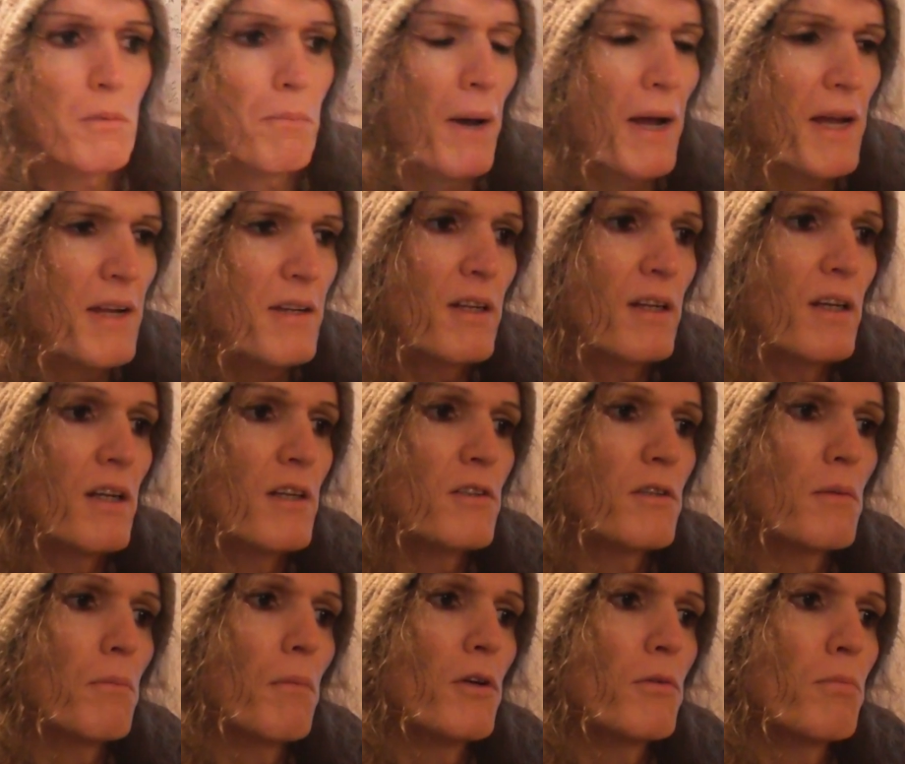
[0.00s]
a painting, it's
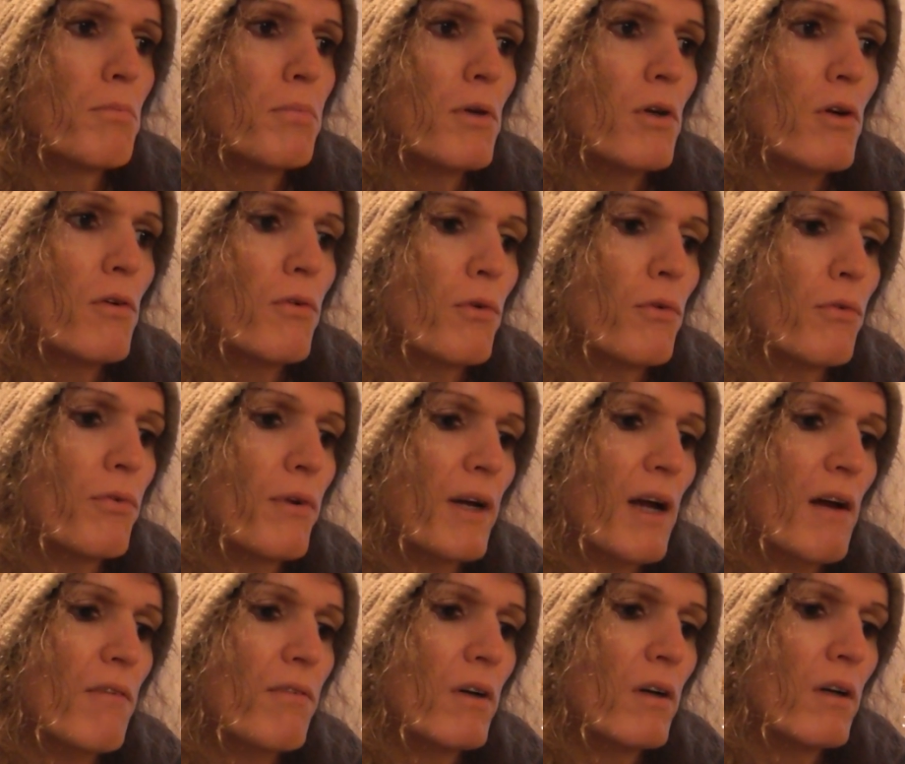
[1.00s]
the most beautiful
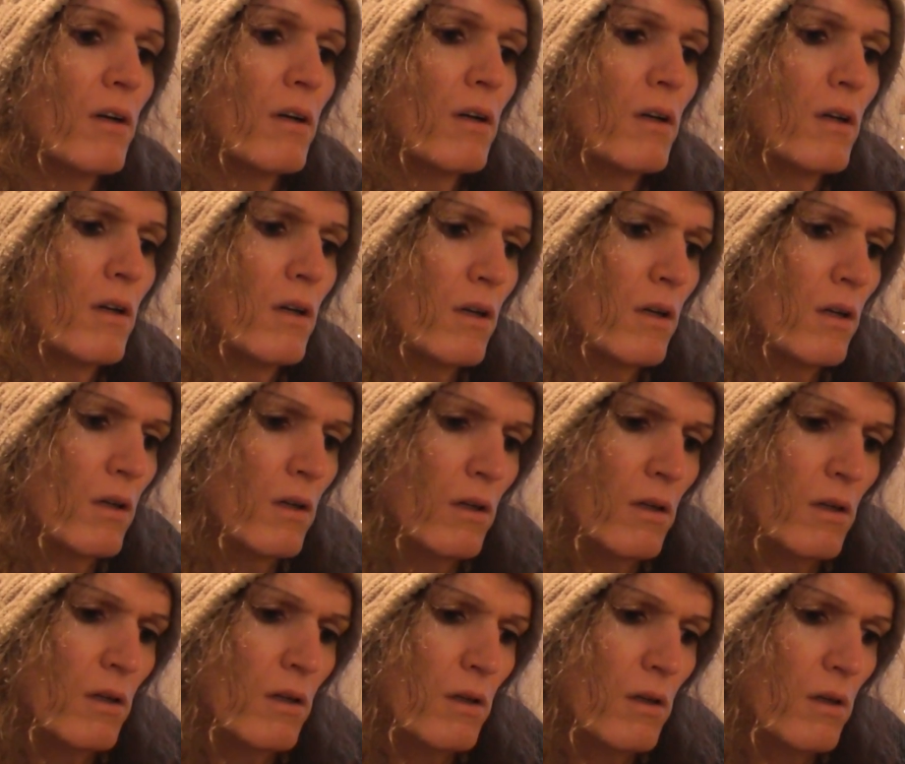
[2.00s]
thing ever.
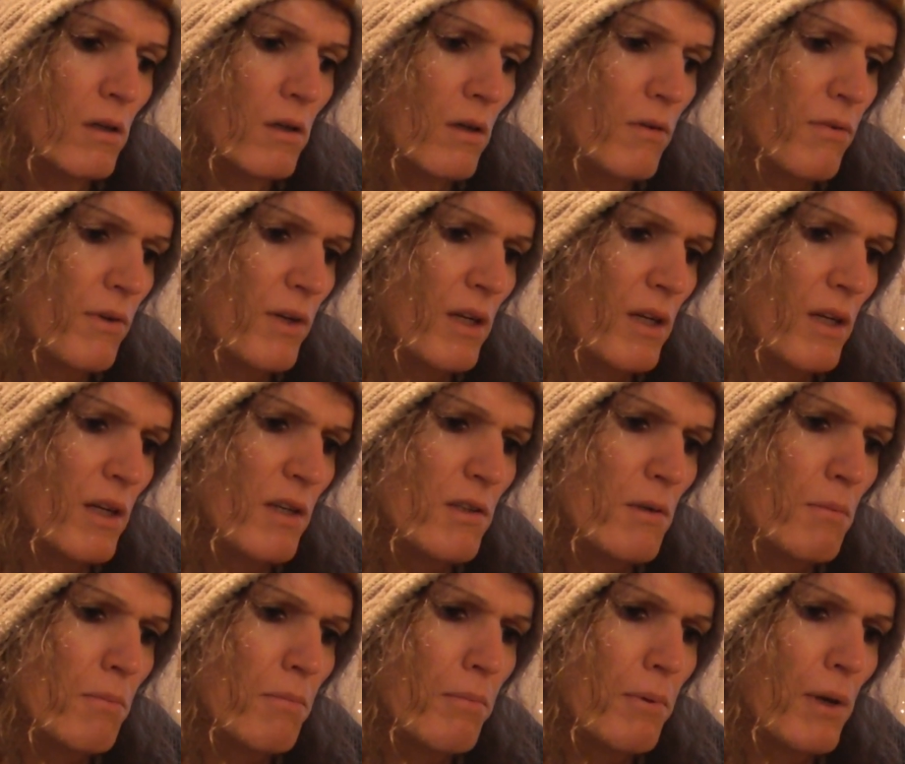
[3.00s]
I think it is
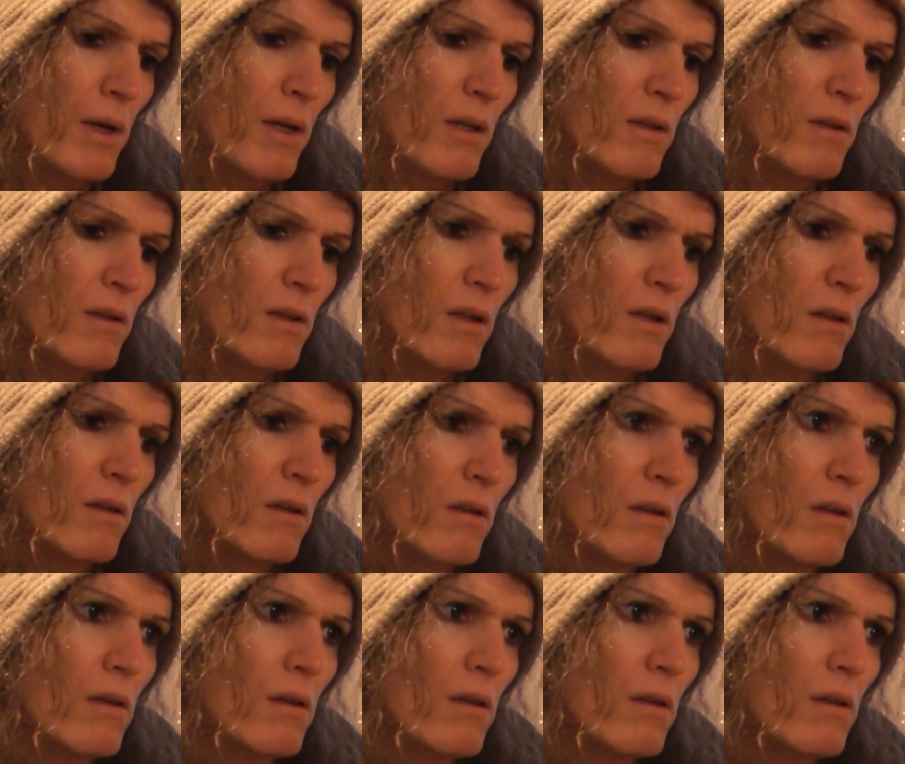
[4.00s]
a painting.